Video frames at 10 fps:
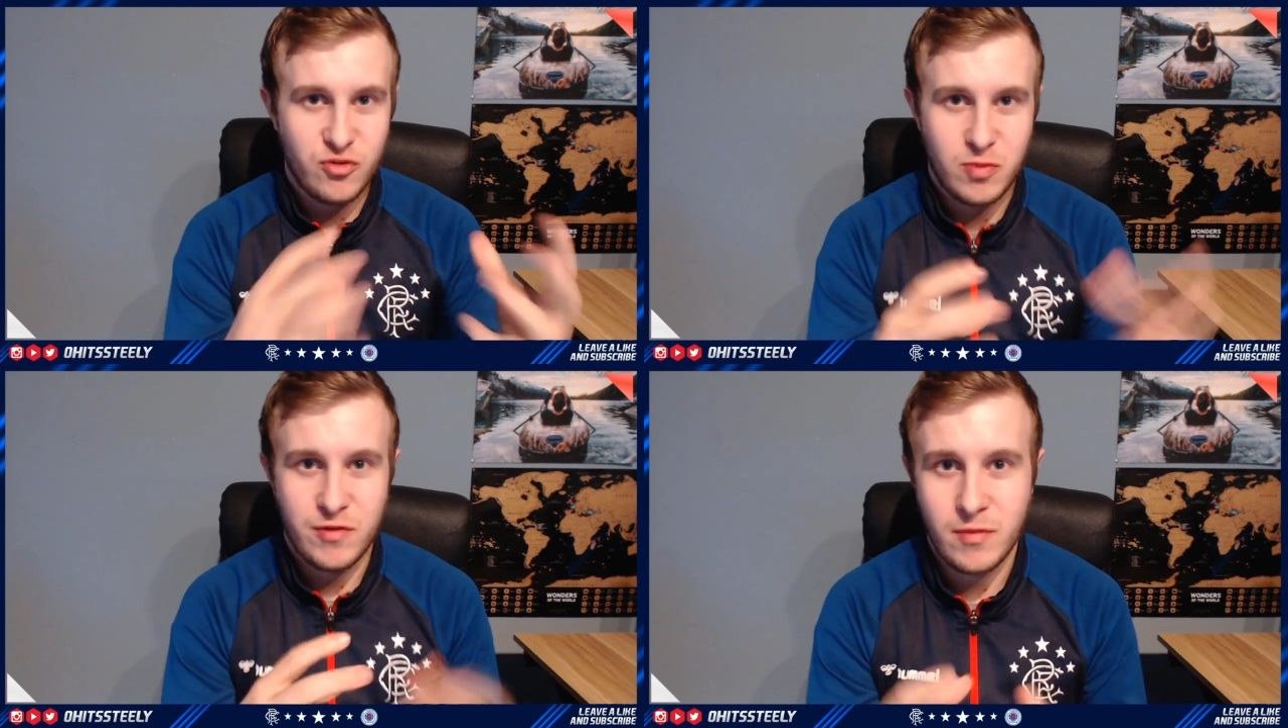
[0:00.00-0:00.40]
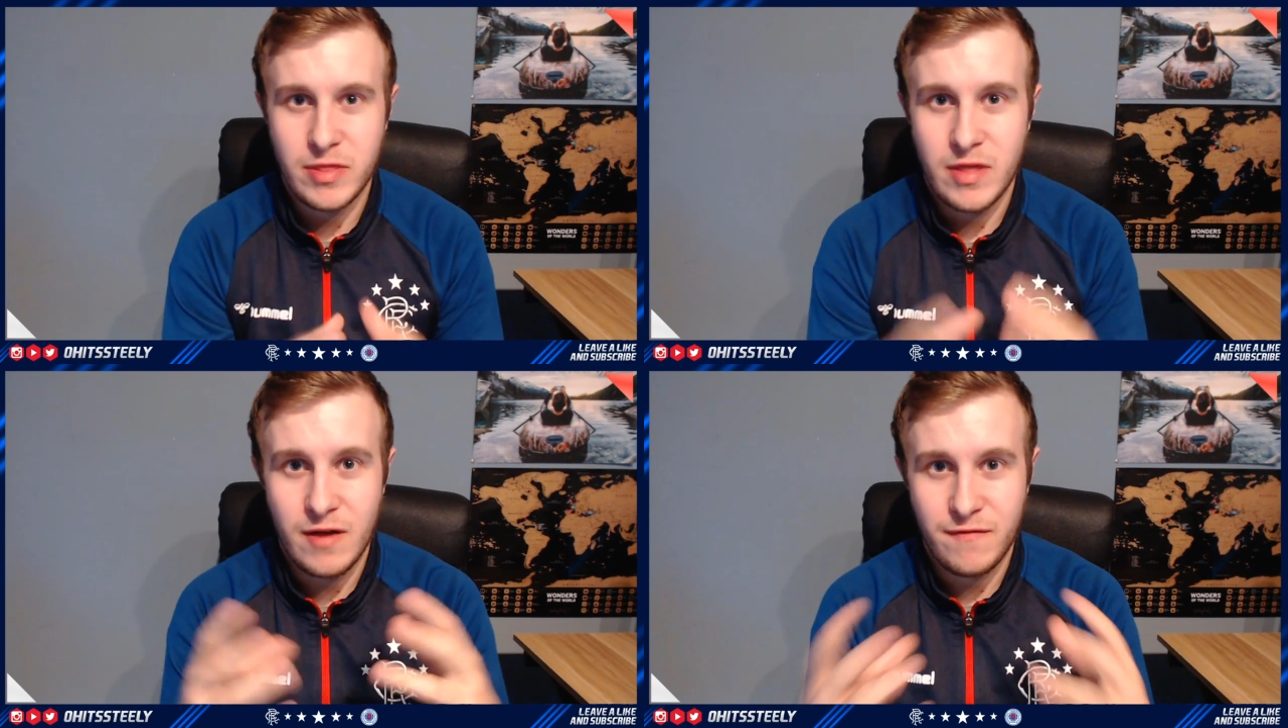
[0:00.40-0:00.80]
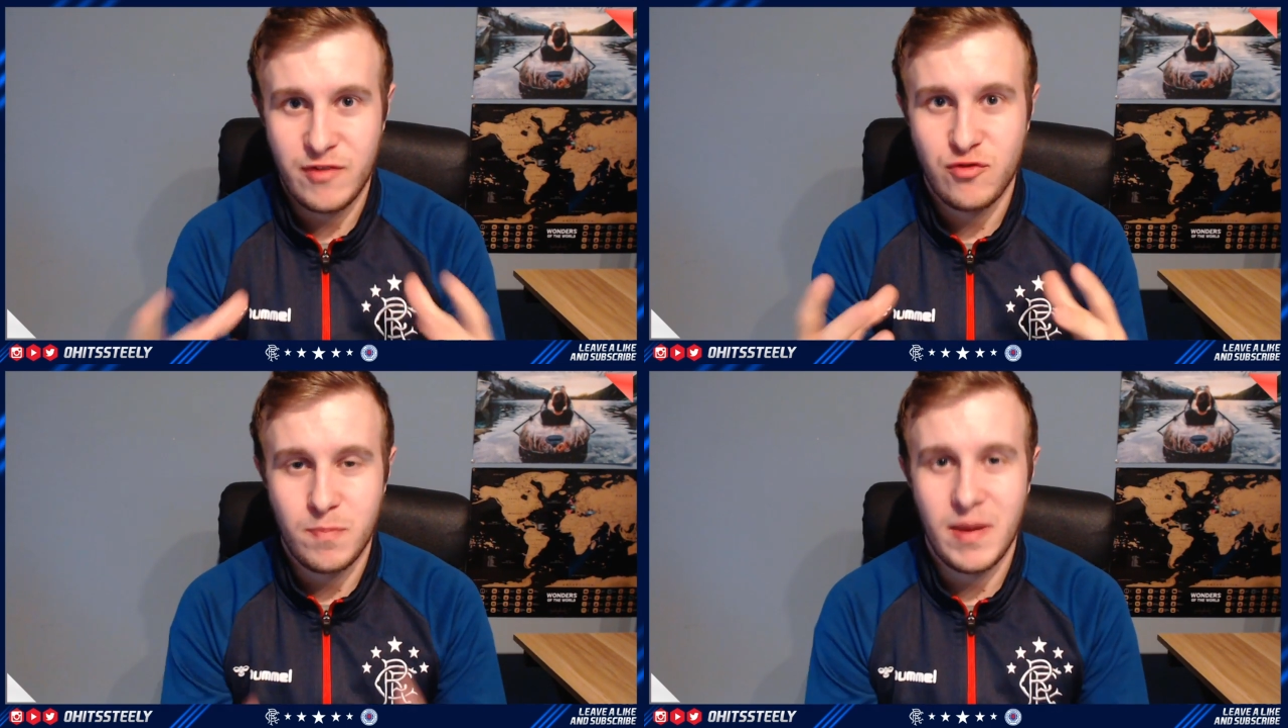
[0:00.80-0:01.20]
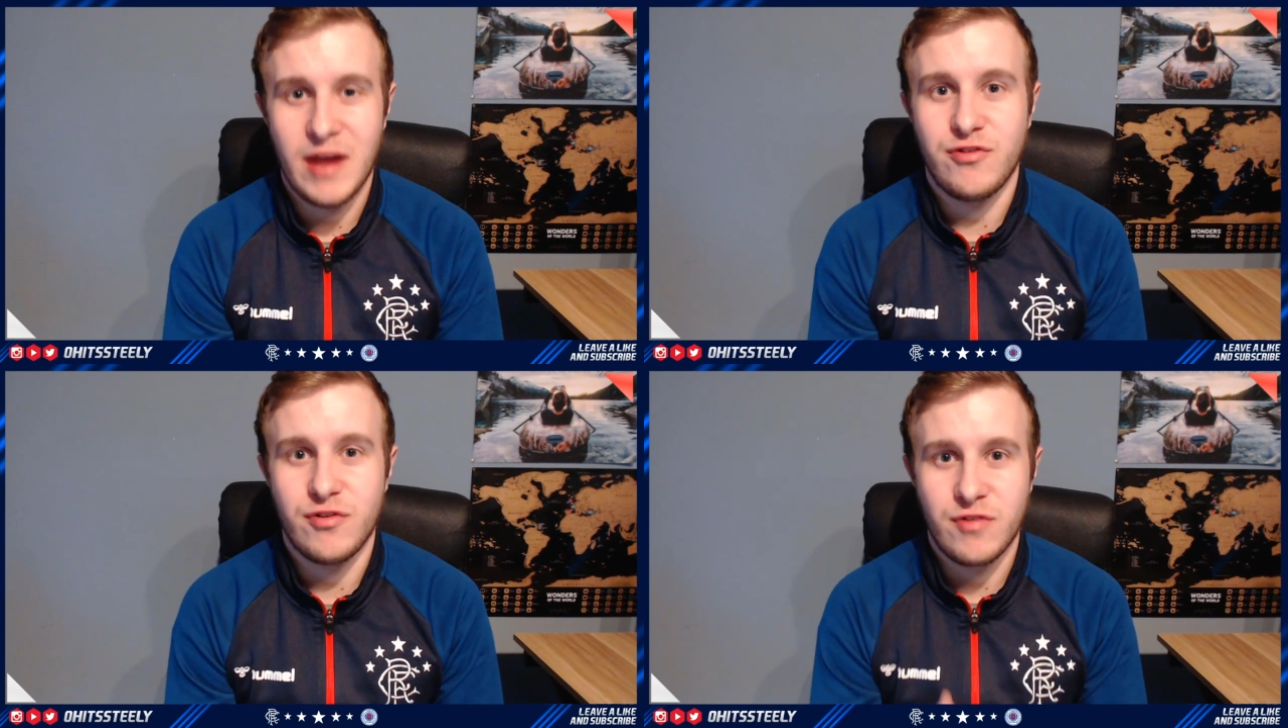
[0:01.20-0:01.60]
just for some of the official
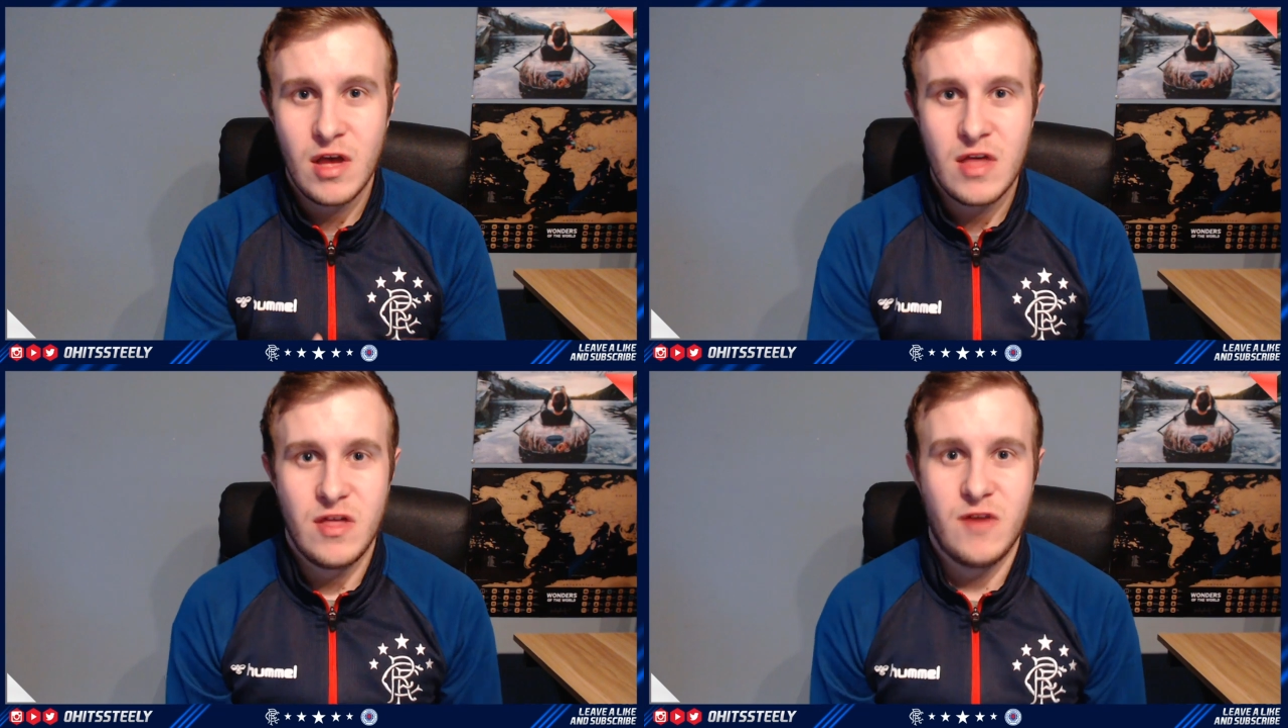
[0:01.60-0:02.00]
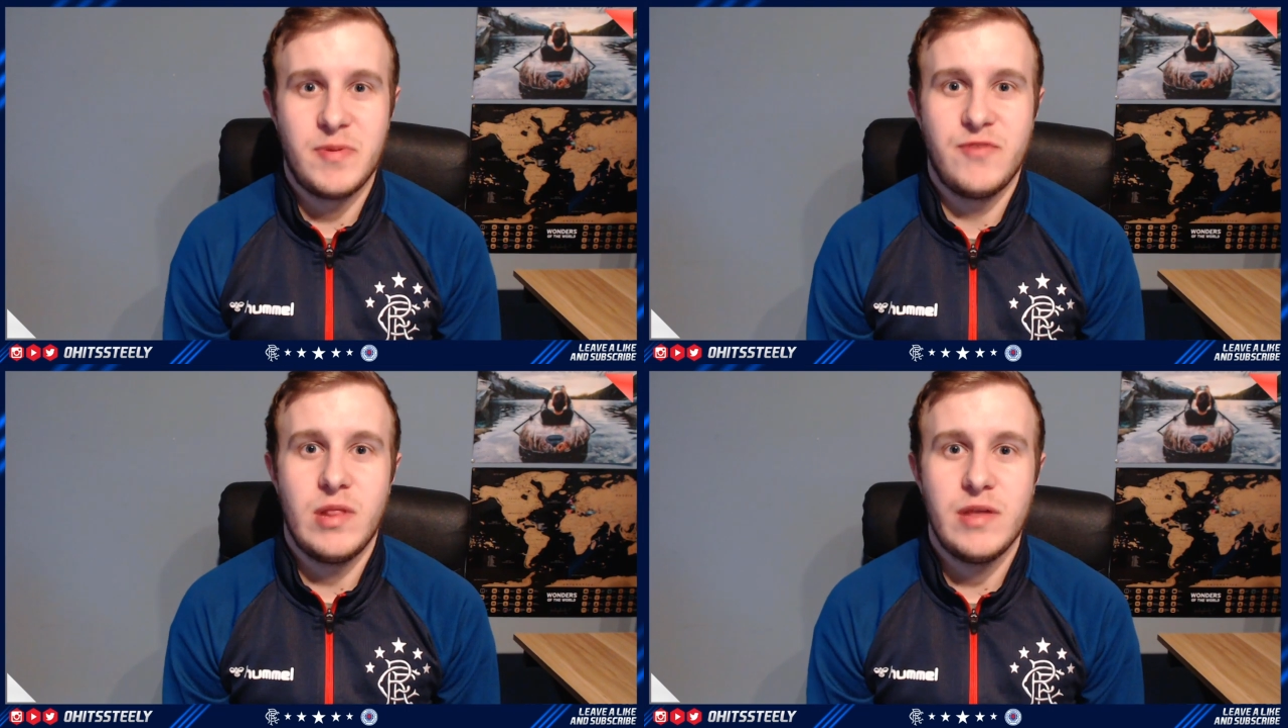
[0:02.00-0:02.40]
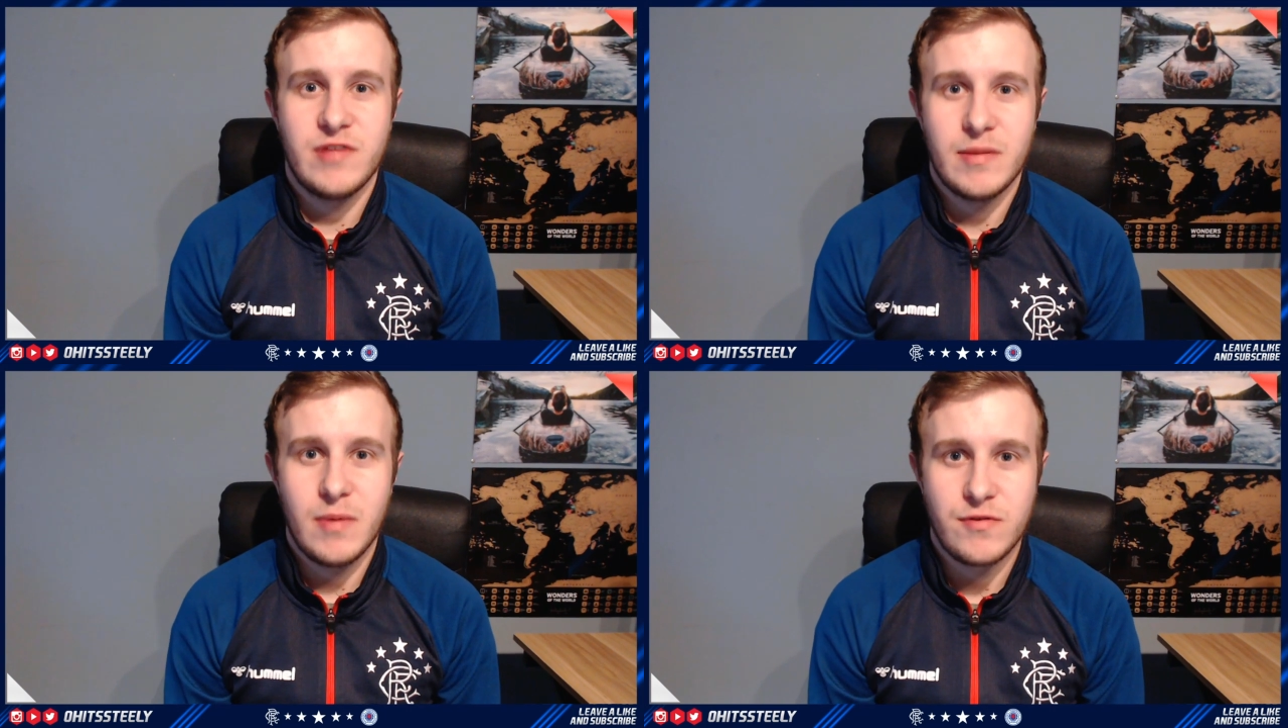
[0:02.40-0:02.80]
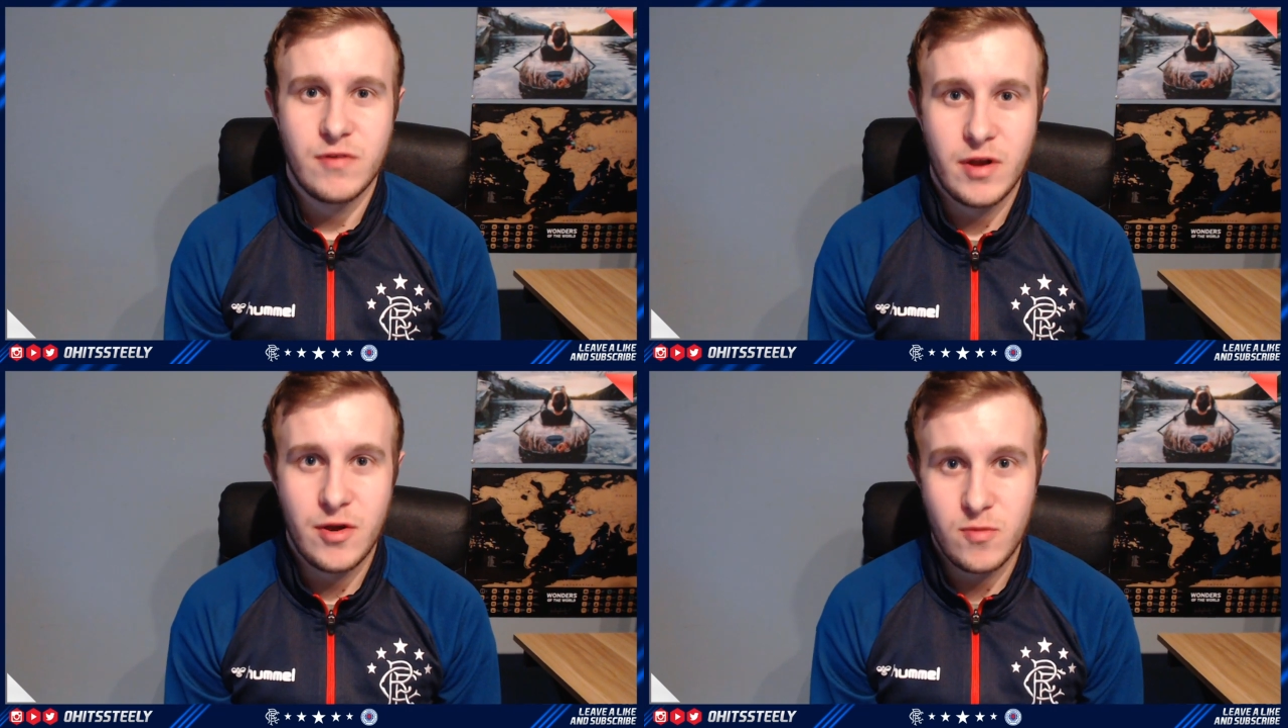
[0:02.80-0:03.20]
pictures that have been released
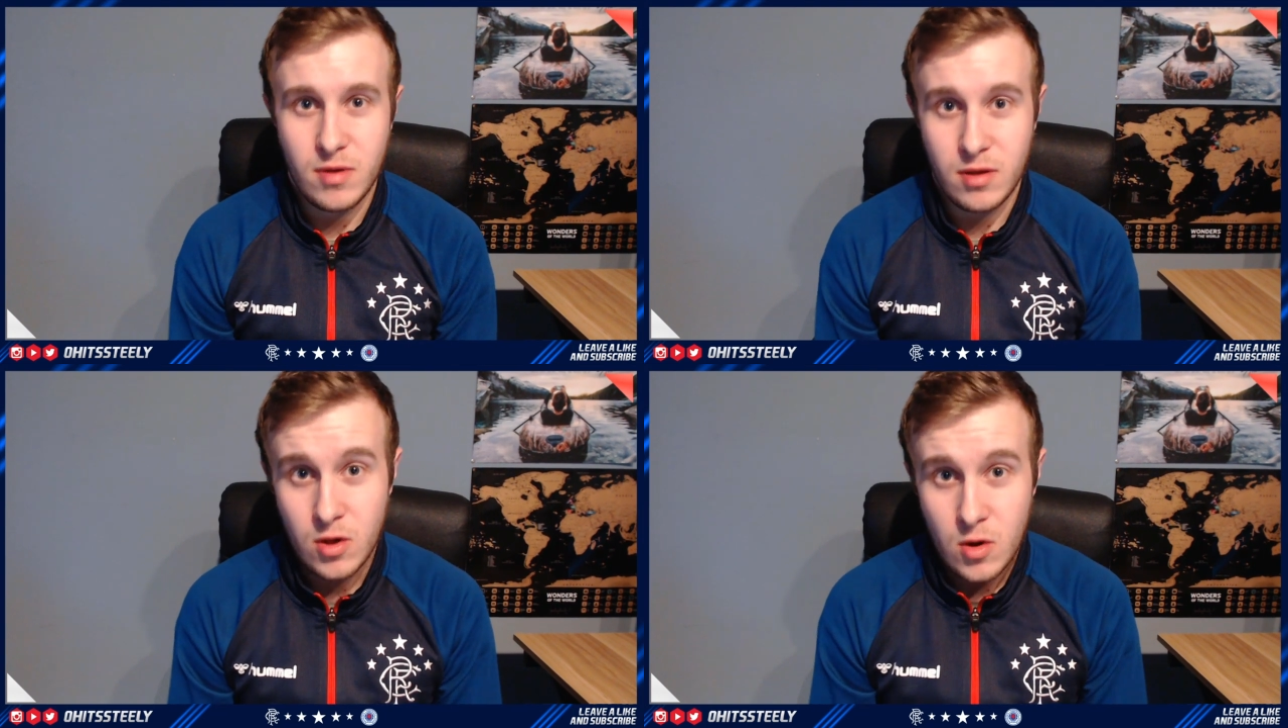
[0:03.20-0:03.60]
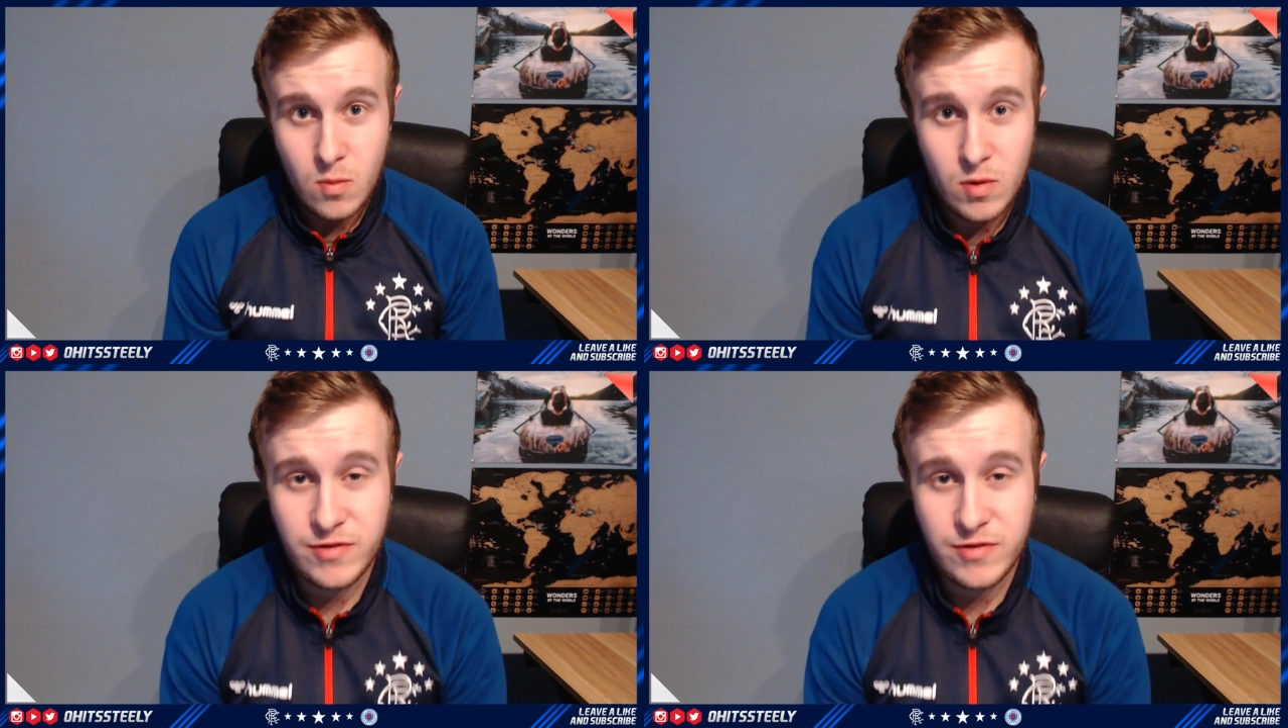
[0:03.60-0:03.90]
about it now, but